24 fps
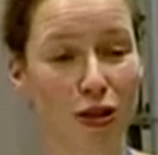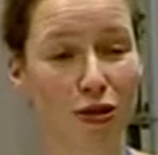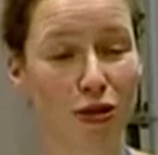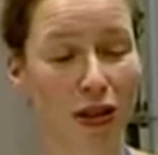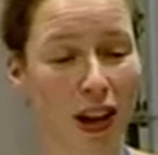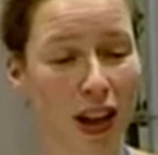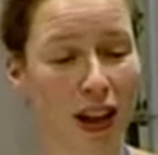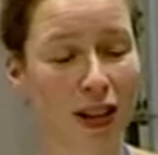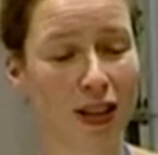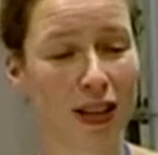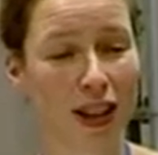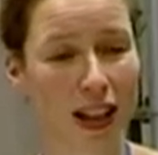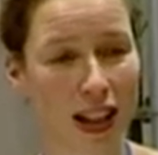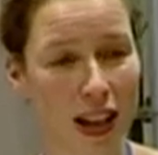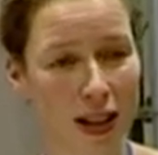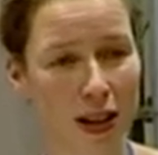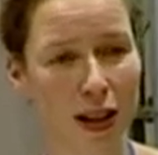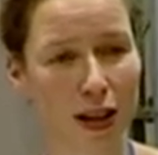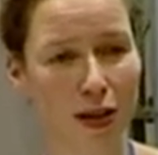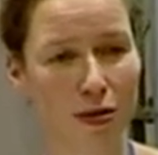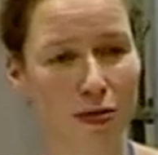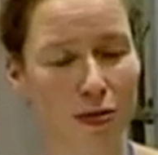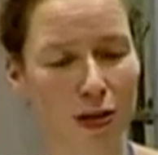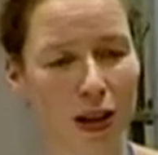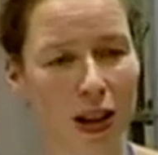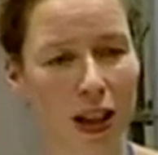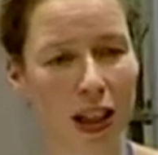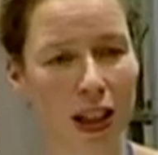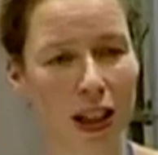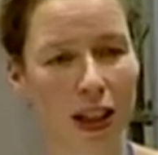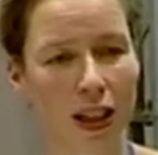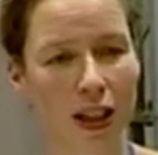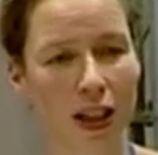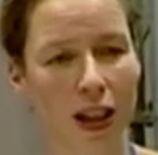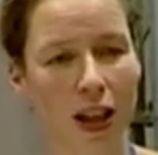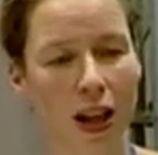trying to get it
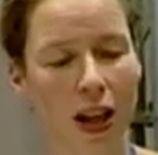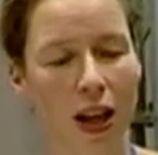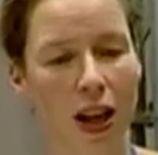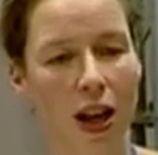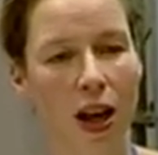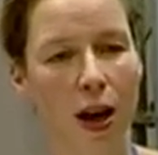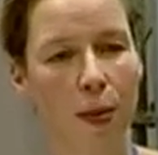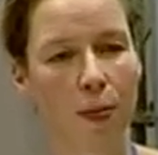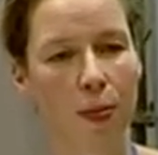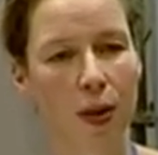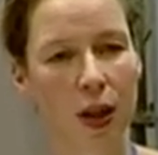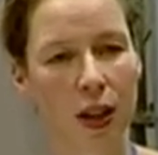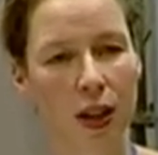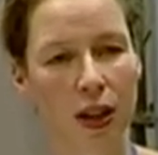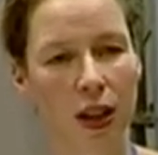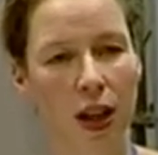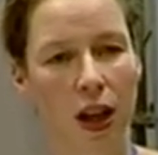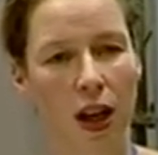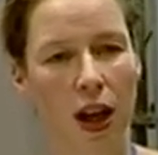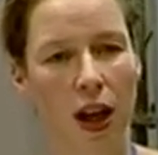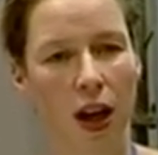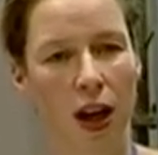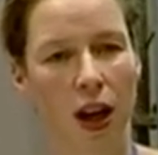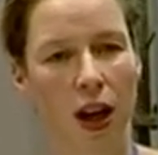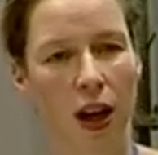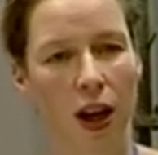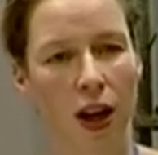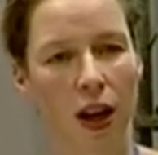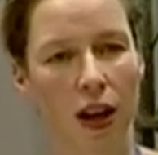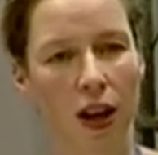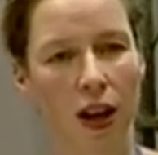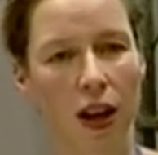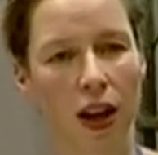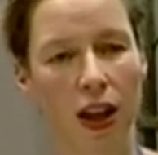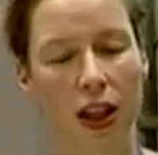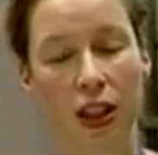right. But
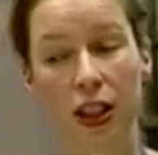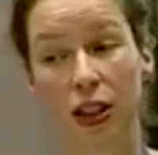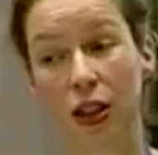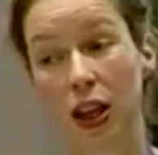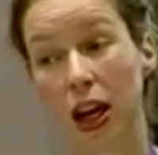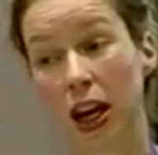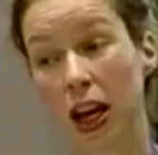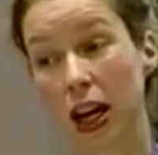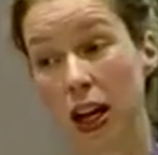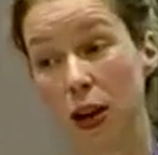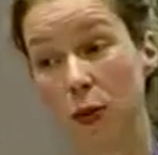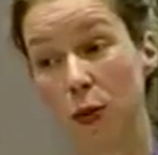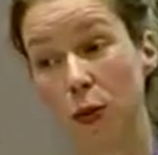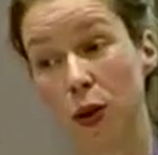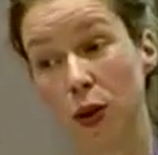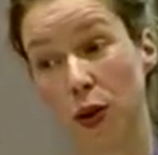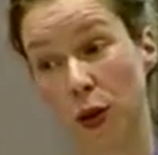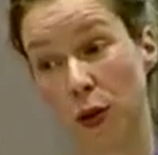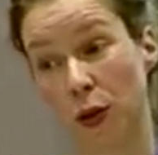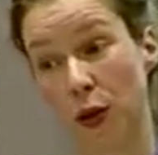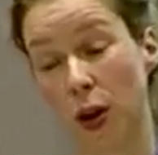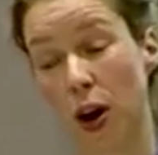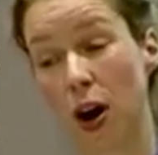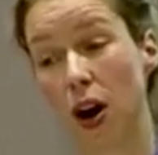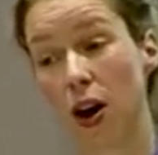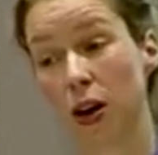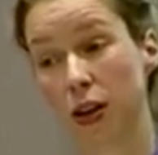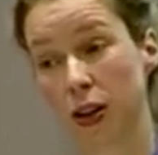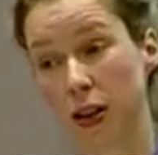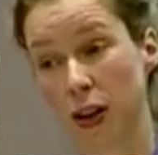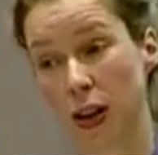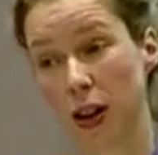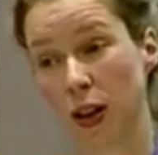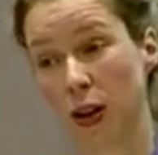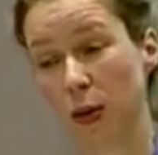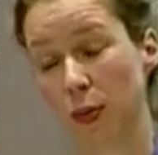it's worth
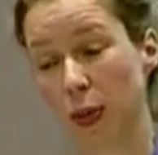asking the